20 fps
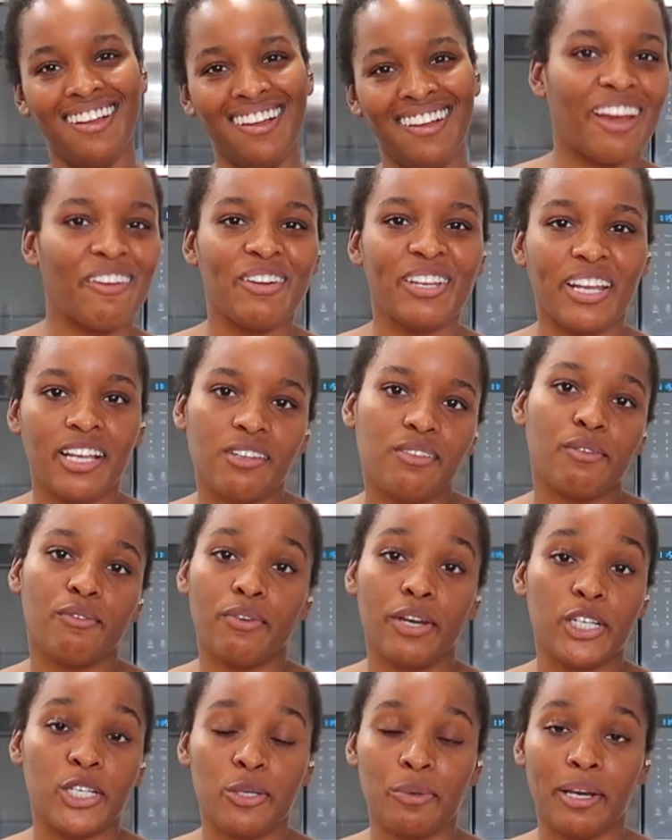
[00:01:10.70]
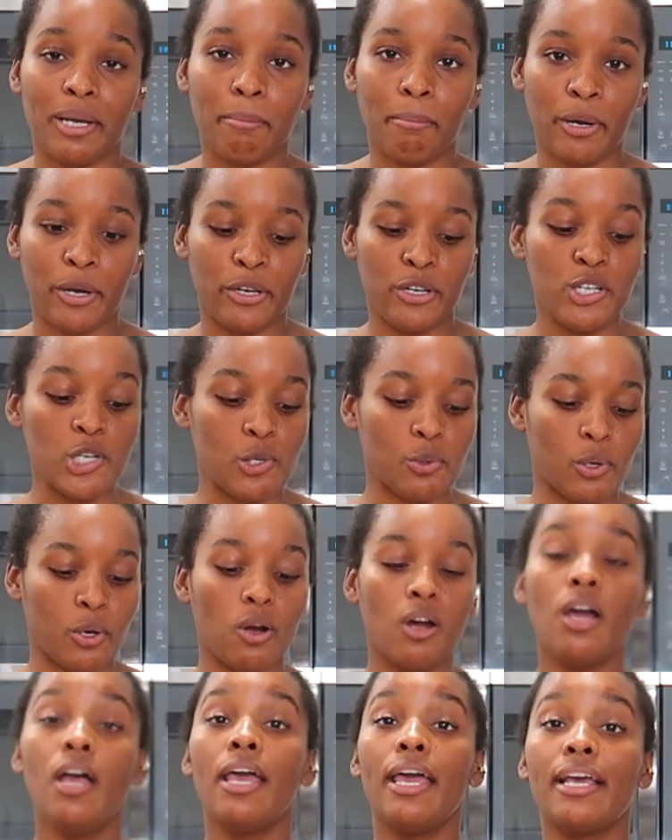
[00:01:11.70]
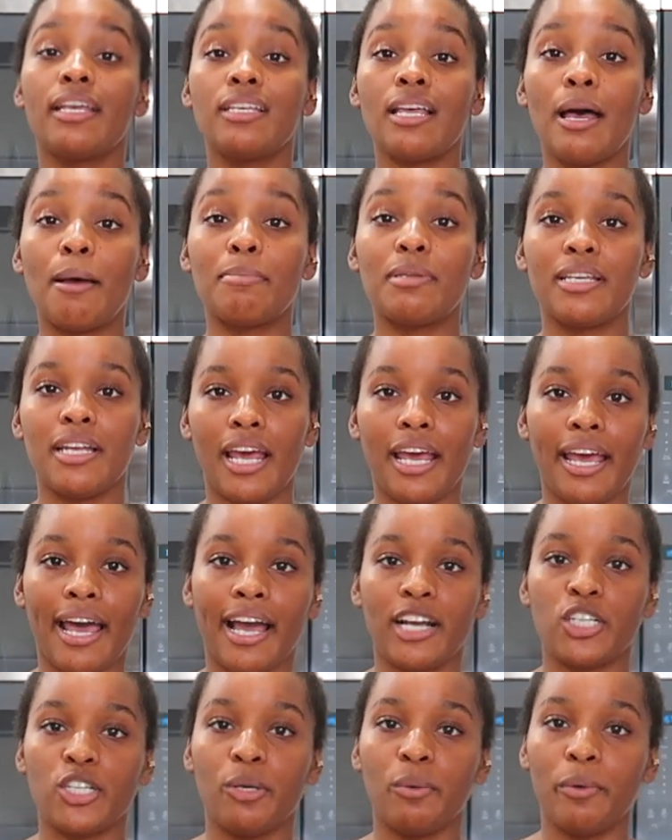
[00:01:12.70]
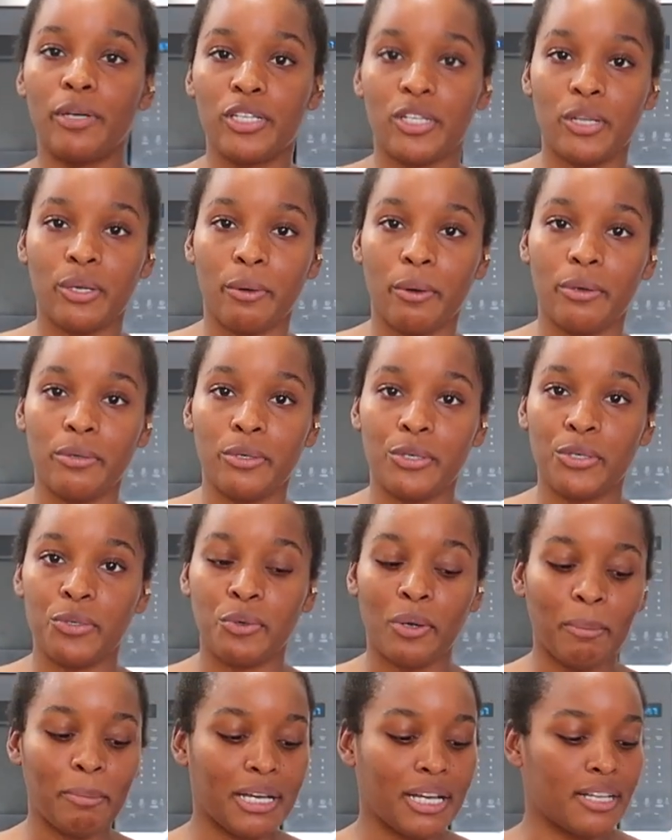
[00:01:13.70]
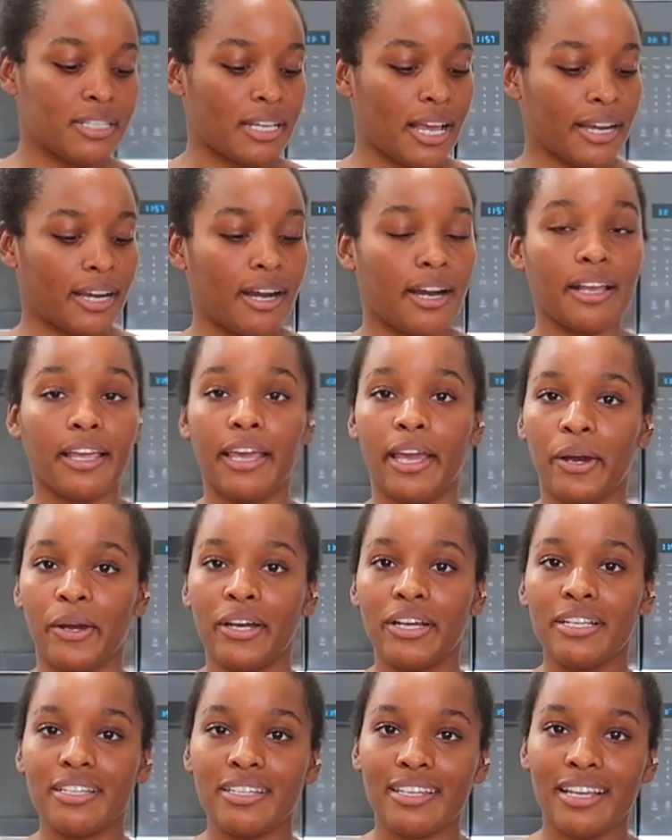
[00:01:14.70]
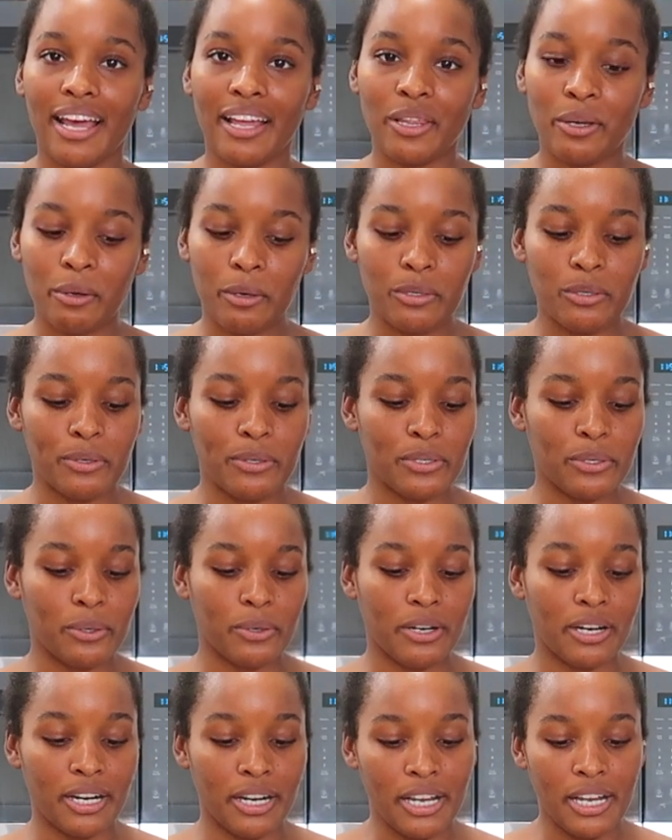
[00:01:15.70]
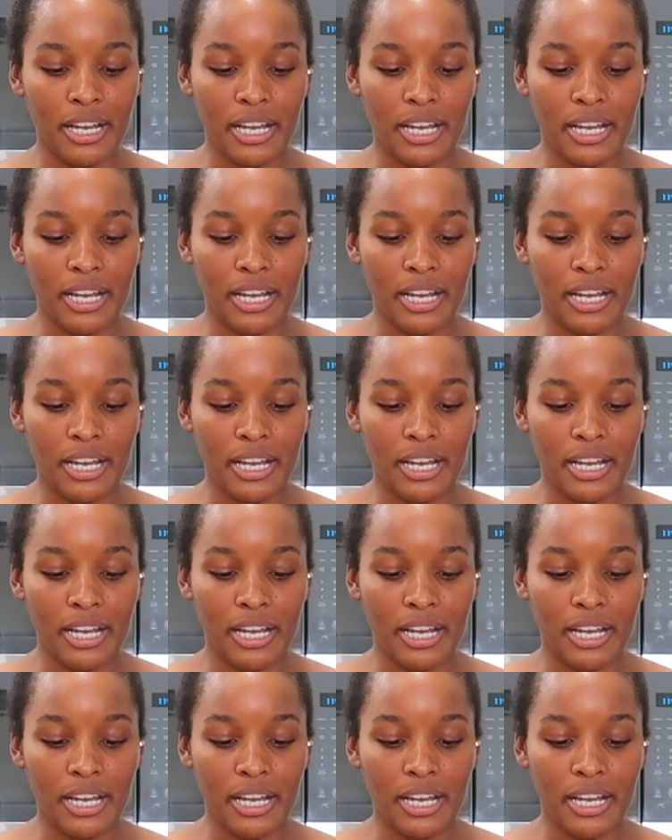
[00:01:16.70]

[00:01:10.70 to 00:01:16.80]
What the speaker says: Everything's from Fresh Direct per usual. Except today I actually went to the grocery store because I got carrots at the grocery store,